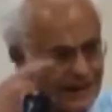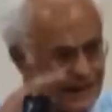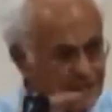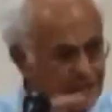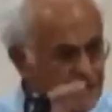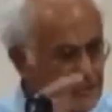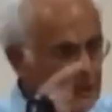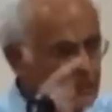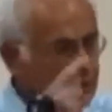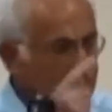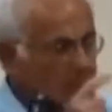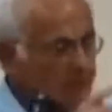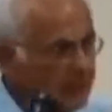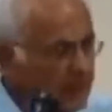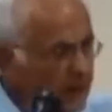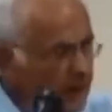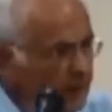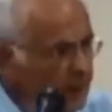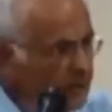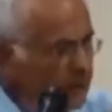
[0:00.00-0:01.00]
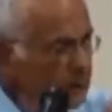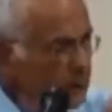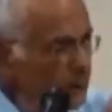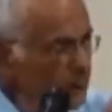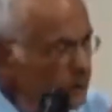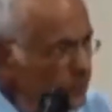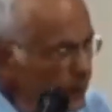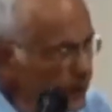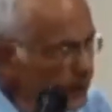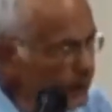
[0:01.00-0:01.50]
does not dare
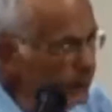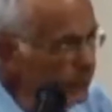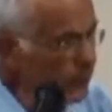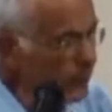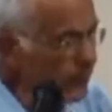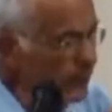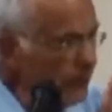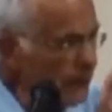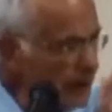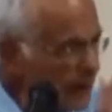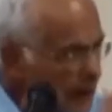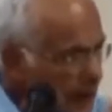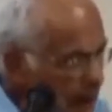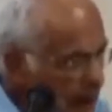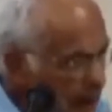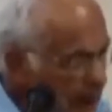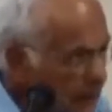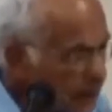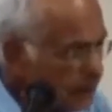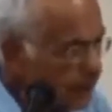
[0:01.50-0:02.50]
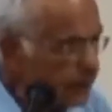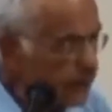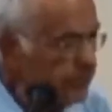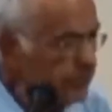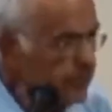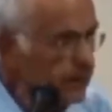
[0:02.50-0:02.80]
to mention the knife,